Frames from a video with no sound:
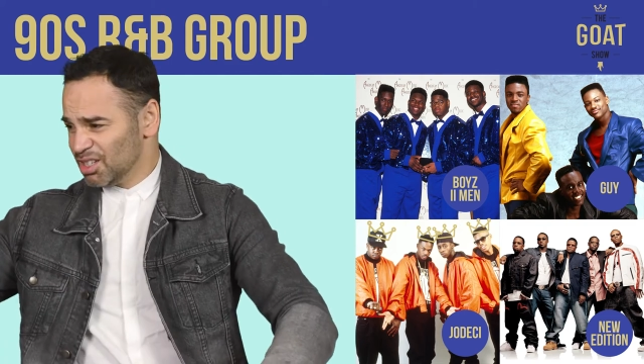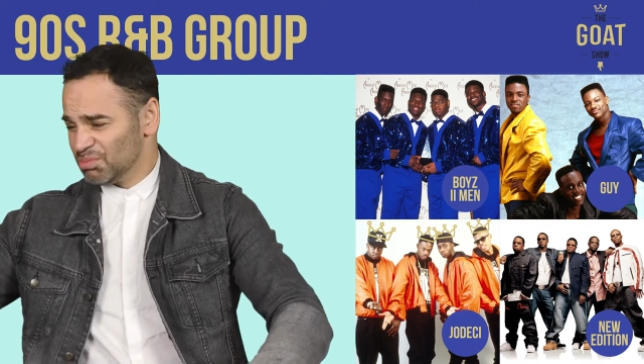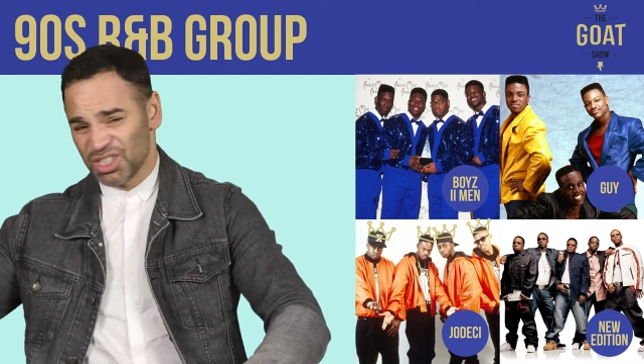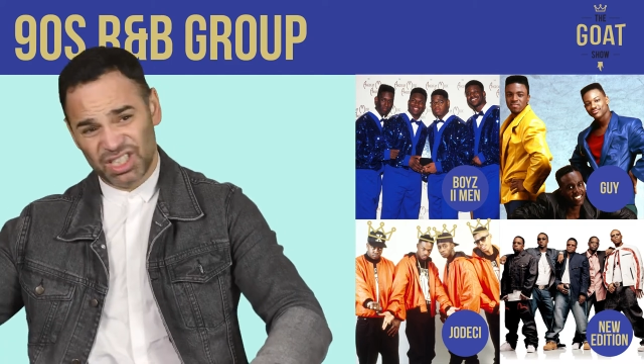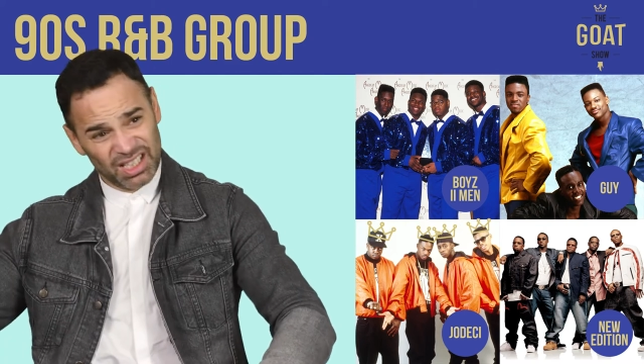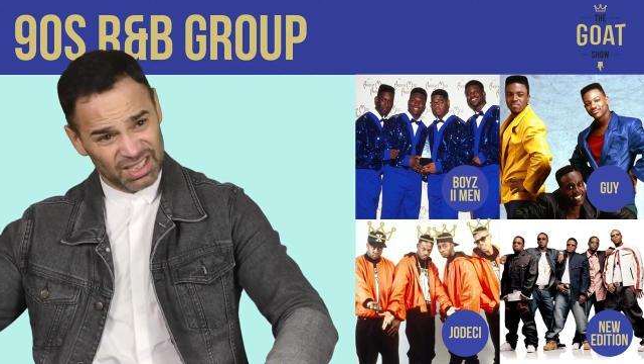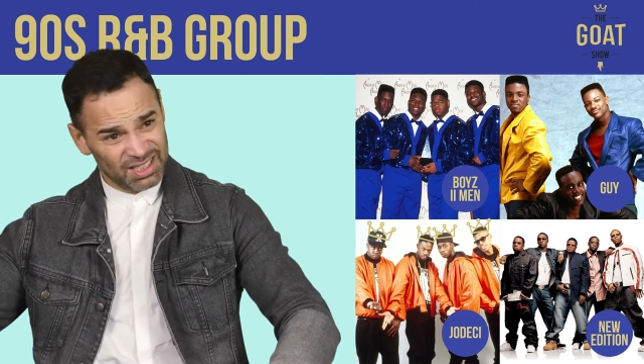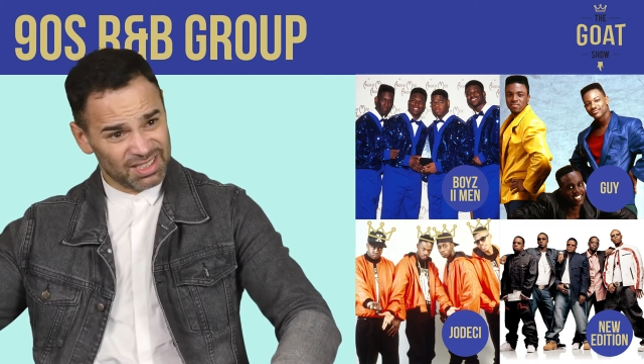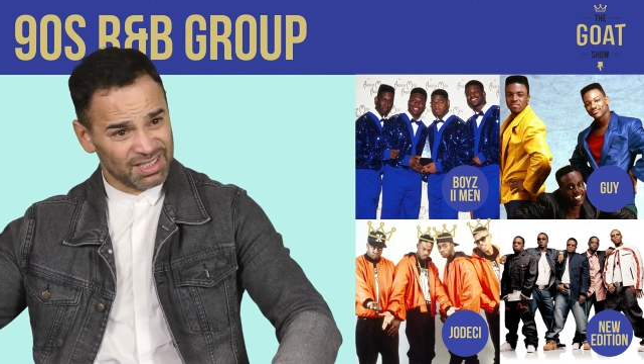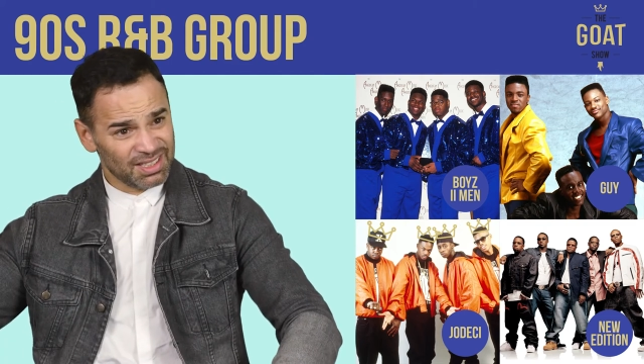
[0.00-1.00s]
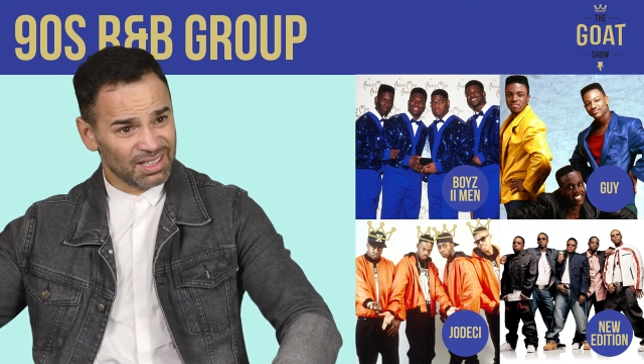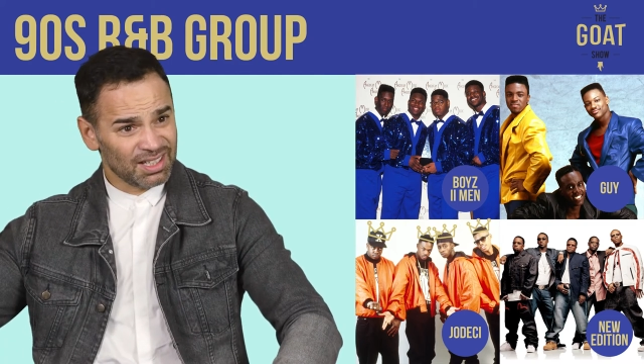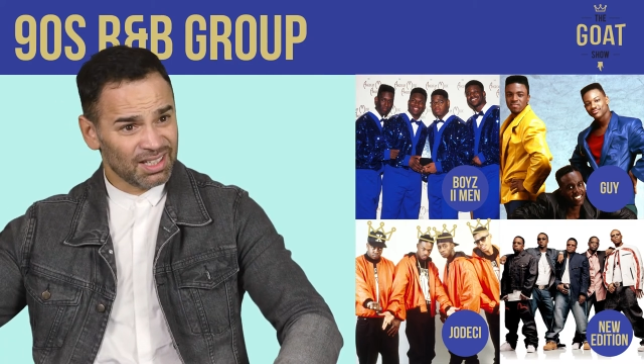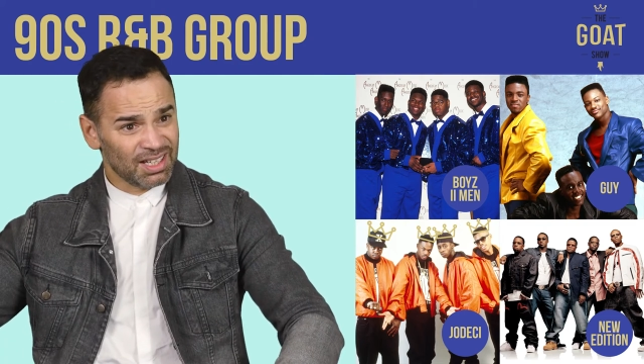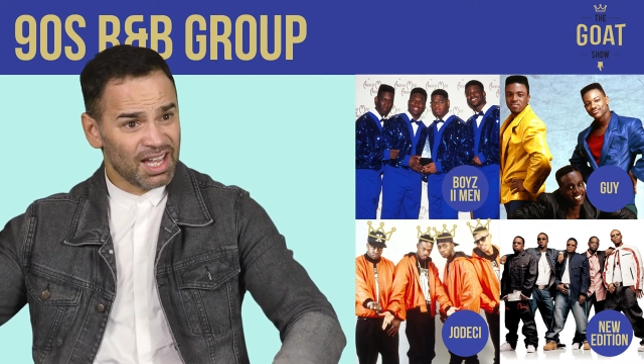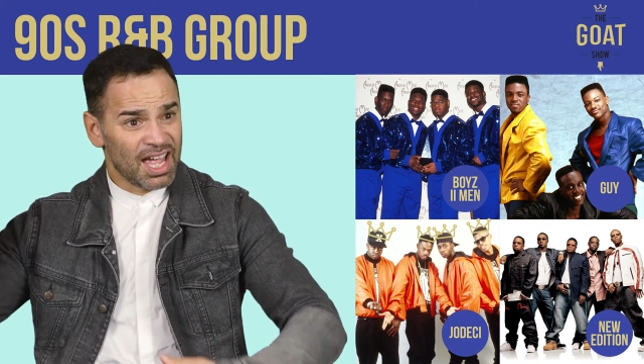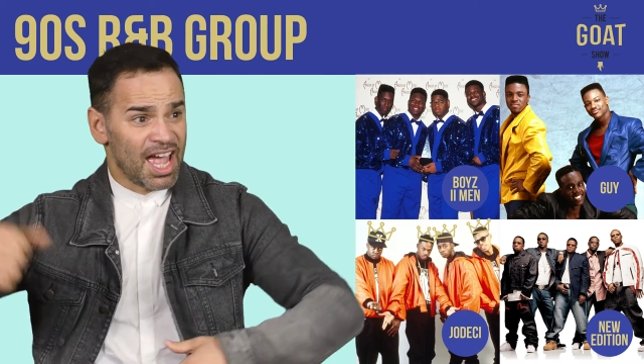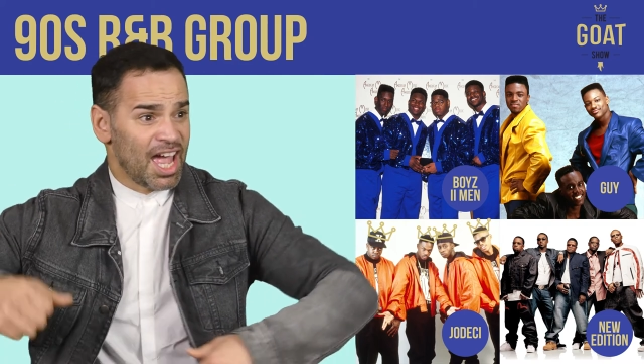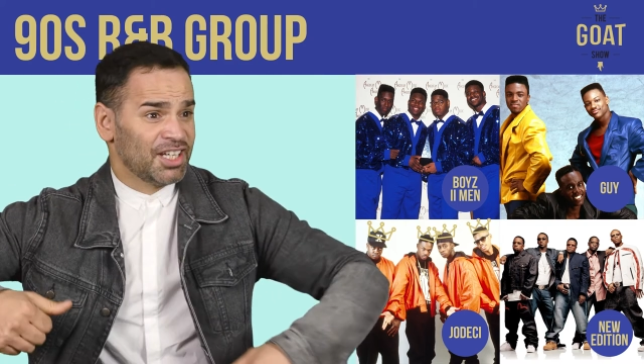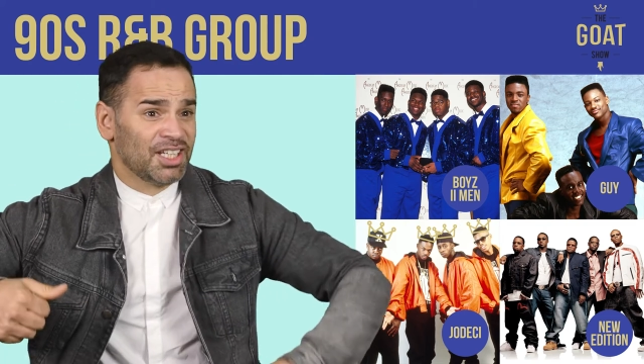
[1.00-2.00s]
machetes
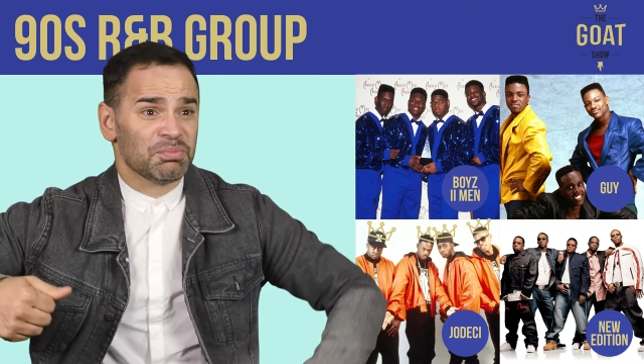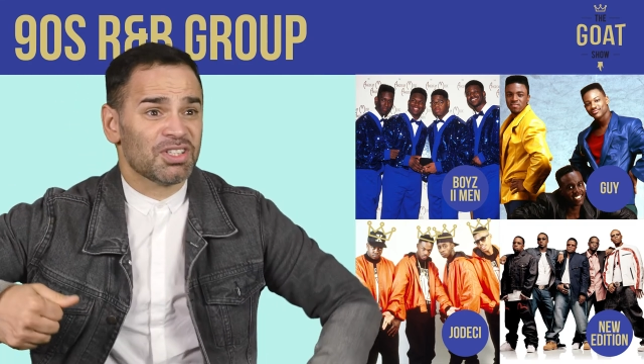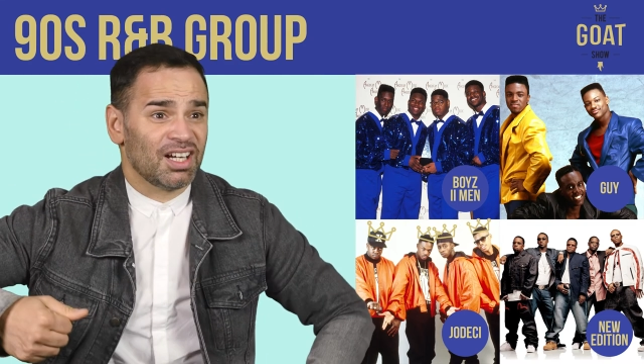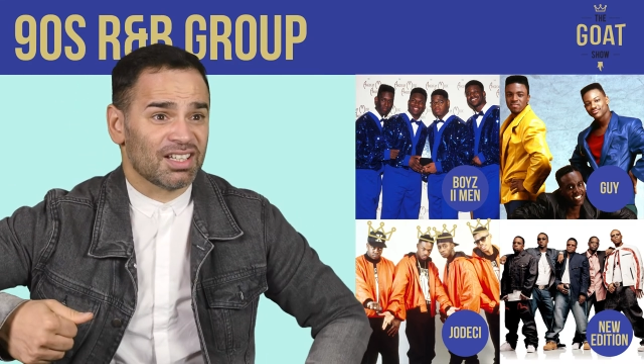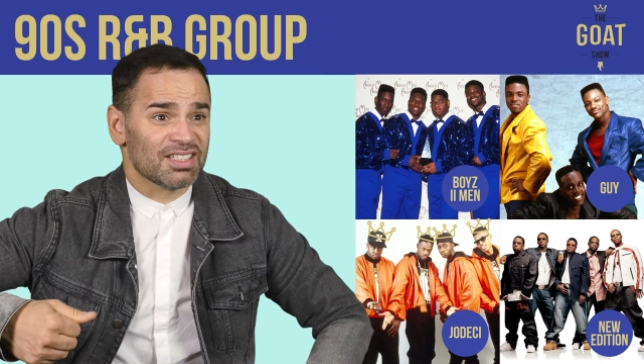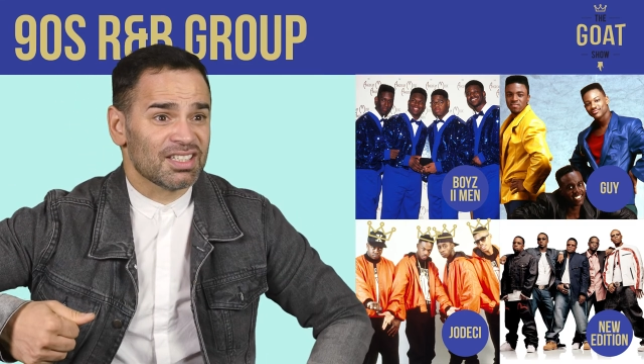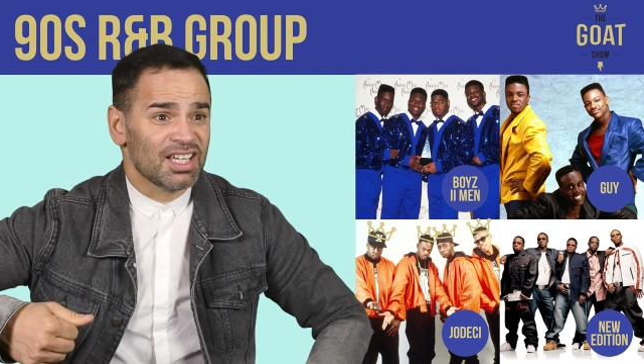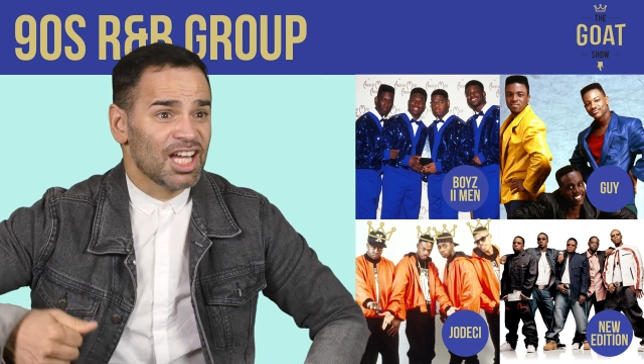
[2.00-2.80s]
and nunchucks.